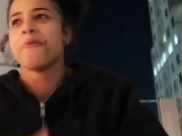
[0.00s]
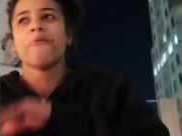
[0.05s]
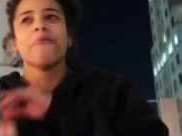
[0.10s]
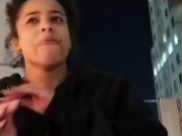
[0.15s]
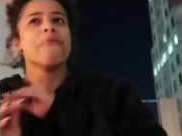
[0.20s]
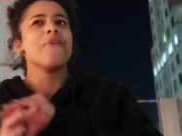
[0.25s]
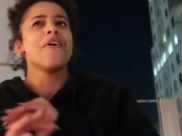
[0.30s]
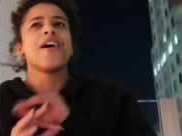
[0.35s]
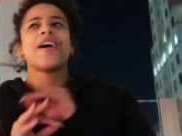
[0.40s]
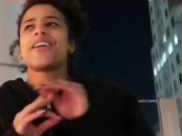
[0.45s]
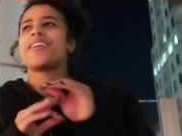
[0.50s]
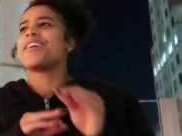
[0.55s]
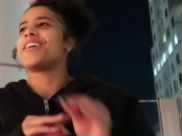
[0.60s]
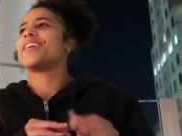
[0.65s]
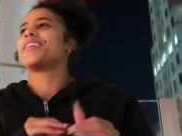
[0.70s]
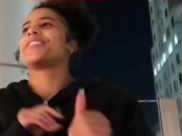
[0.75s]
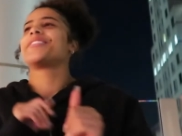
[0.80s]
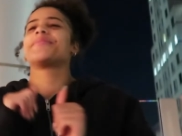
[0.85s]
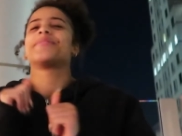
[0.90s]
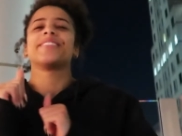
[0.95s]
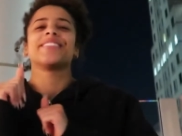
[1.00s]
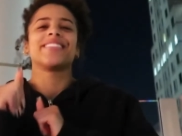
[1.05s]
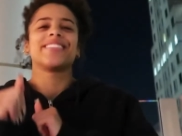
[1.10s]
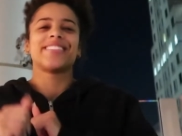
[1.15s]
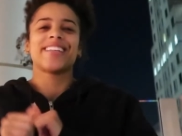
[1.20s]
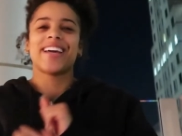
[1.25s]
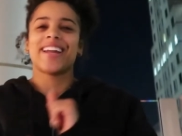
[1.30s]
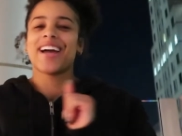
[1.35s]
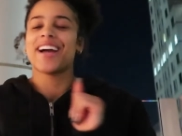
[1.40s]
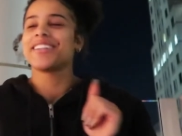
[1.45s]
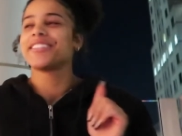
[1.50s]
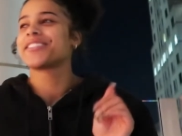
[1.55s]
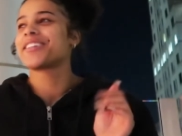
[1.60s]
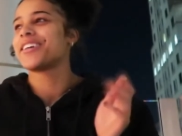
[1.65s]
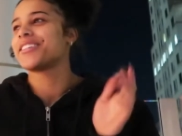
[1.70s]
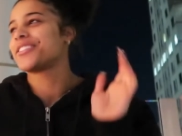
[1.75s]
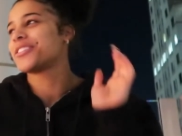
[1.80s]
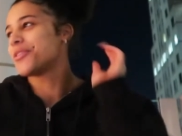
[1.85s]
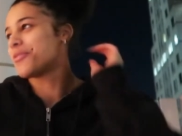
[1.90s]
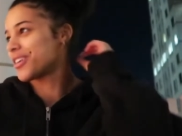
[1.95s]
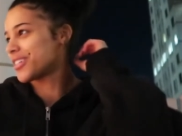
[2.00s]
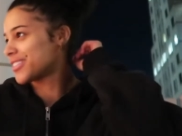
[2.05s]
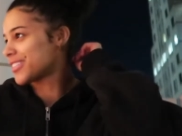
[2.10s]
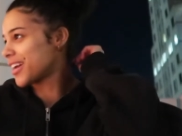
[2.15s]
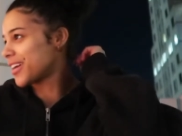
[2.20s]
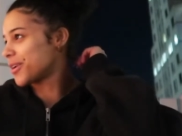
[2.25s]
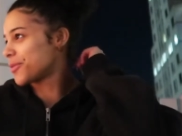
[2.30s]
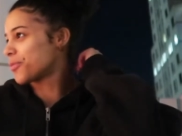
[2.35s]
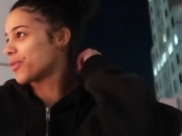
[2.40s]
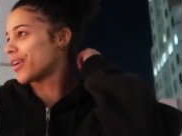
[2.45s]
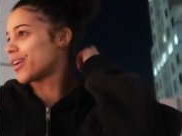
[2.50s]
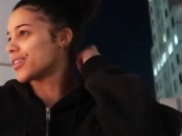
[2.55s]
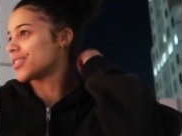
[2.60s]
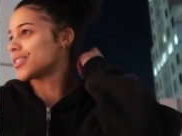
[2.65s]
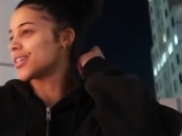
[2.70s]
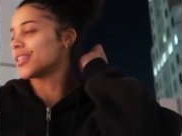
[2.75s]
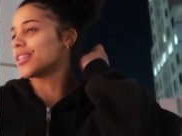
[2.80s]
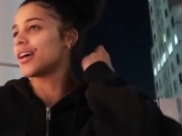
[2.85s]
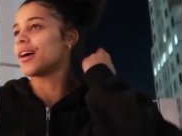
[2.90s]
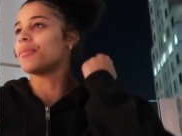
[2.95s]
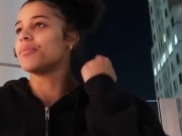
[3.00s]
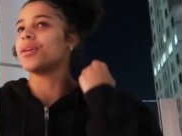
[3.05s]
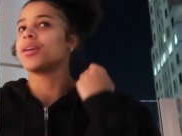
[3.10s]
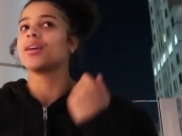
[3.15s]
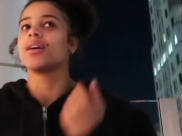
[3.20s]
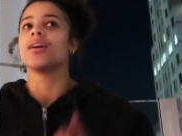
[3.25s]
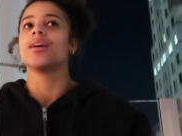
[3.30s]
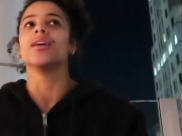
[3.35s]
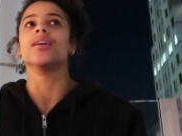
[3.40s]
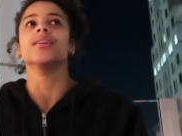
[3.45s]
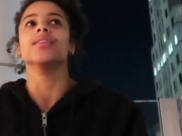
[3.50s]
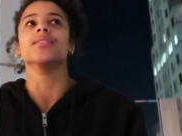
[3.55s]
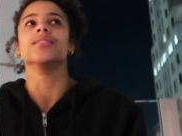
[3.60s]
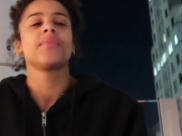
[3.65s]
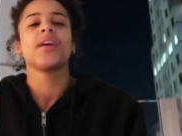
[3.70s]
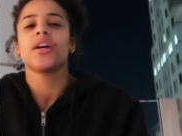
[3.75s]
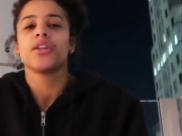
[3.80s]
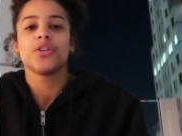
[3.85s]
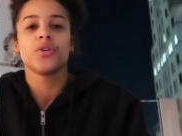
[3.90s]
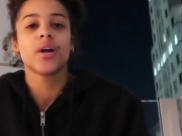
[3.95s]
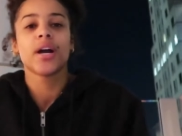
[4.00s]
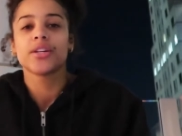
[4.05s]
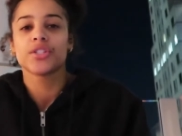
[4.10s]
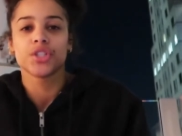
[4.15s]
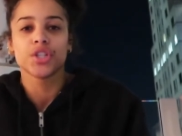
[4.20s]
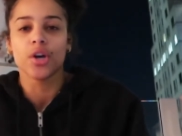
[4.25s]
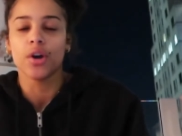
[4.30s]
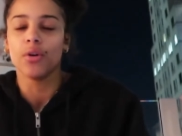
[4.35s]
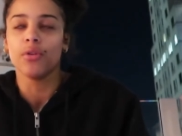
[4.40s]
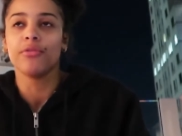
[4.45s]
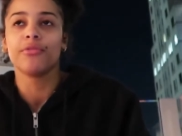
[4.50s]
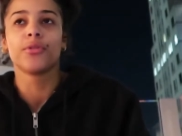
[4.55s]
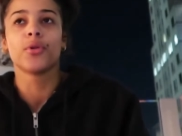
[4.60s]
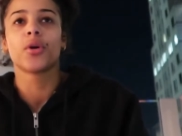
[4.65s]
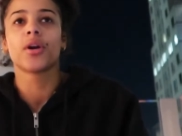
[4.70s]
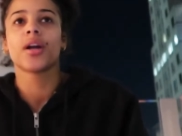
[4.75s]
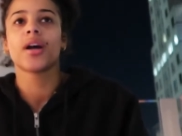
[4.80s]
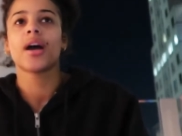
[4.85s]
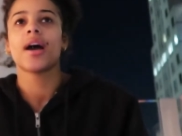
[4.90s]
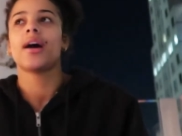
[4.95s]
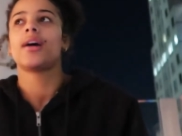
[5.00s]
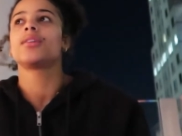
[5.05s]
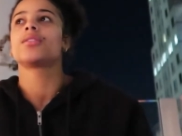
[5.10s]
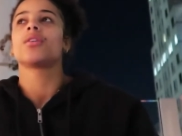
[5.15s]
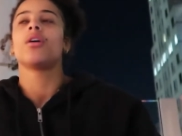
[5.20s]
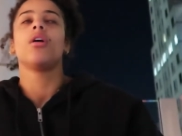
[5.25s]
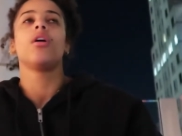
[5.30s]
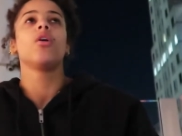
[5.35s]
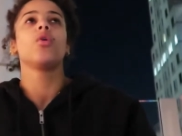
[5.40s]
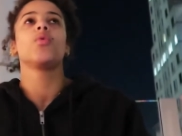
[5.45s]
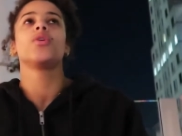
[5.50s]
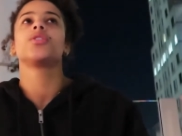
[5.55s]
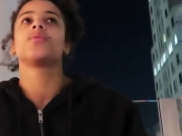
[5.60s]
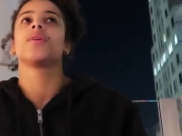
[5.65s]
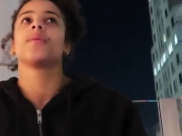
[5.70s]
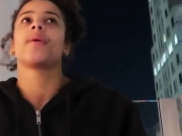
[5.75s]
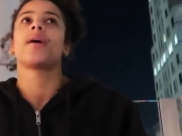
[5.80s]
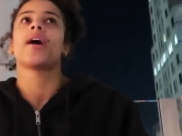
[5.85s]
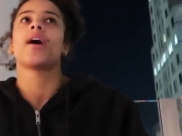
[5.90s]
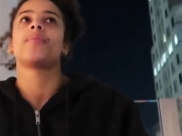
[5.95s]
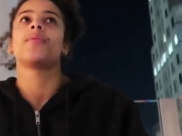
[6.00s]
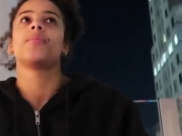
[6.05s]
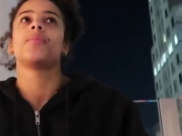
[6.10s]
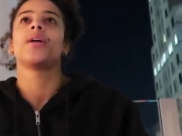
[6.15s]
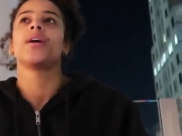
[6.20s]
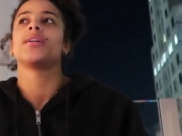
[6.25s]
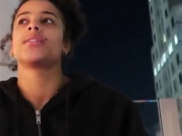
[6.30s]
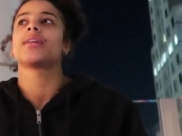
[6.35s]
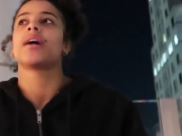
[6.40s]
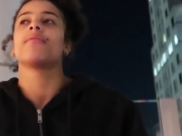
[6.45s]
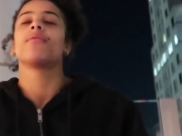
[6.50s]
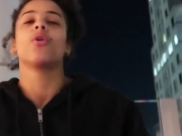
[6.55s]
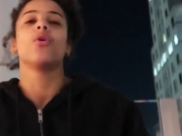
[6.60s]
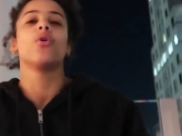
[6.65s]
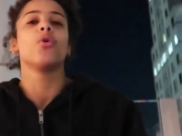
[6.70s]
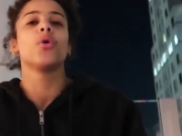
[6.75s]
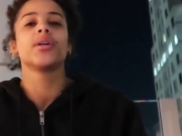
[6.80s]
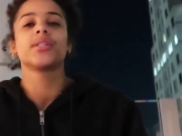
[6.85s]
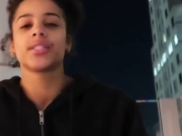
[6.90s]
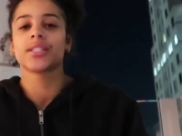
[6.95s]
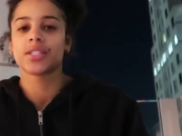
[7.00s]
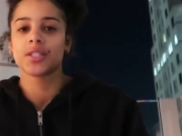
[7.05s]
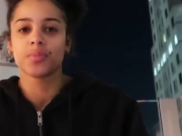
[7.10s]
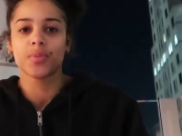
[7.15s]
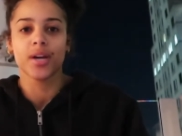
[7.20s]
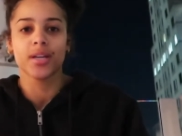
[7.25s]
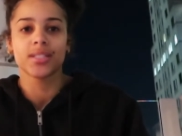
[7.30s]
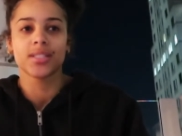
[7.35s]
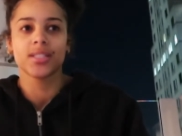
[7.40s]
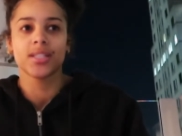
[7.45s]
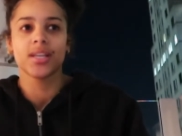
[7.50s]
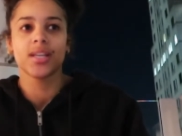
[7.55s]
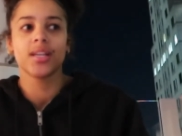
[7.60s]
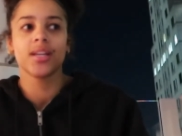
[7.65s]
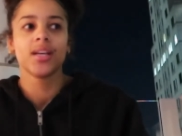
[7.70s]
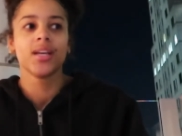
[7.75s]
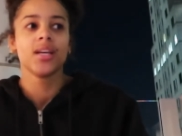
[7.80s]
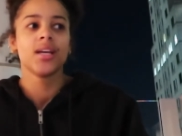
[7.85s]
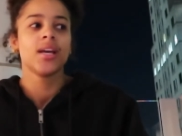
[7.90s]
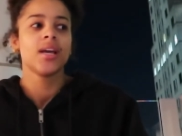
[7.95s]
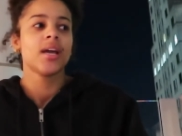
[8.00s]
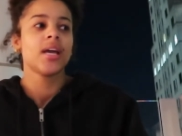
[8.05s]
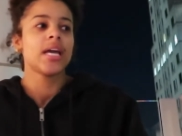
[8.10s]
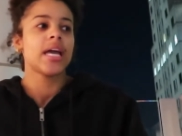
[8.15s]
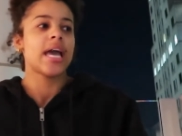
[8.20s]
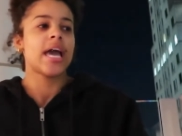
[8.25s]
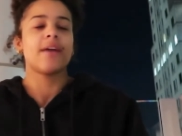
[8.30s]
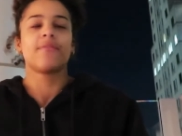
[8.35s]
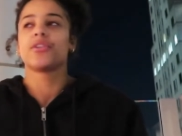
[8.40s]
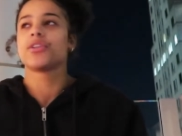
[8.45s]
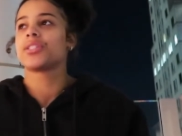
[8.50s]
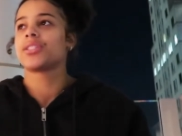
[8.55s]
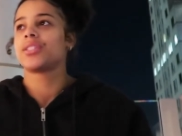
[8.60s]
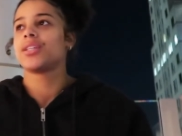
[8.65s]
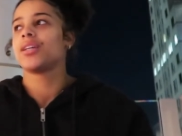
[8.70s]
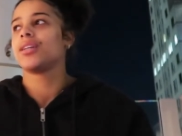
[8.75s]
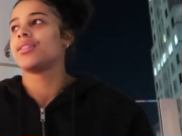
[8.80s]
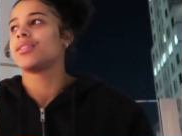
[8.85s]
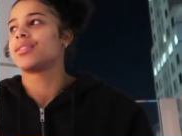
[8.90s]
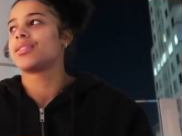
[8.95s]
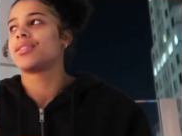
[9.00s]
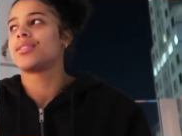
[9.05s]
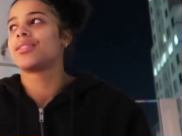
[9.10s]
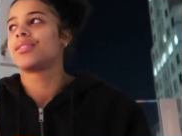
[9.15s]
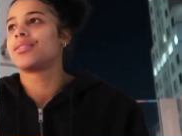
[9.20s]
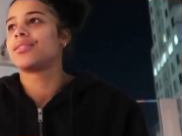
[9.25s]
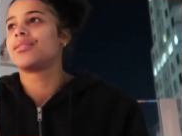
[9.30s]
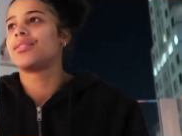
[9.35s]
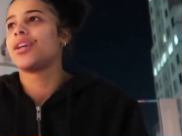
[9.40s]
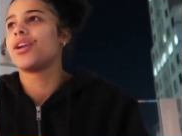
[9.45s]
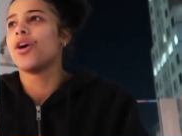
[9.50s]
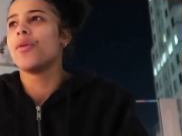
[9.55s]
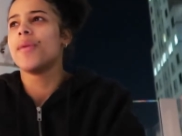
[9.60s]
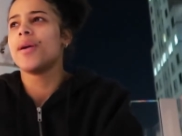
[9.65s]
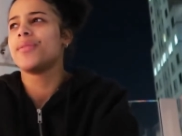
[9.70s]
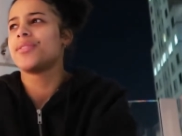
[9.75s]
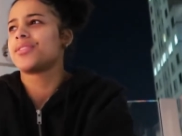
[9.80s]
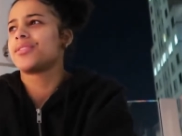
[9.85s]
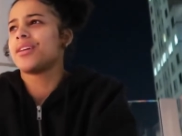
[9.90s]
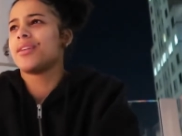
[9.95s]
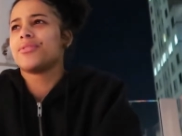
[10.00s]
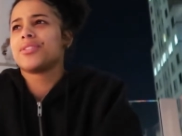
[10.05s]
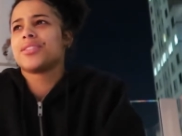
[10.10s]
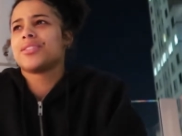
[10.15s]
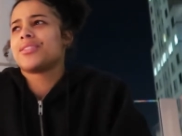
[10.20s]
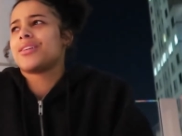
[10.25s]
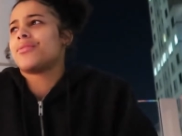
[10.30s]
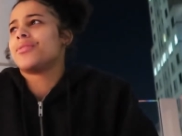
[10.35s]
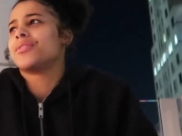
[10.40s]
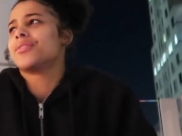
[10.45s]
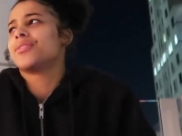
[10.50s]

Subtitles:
100%. I just got so excited when I said that because, yeah, you guys know Florida has always been my happy place. I've always expressed it ever since, you know, maybe ever since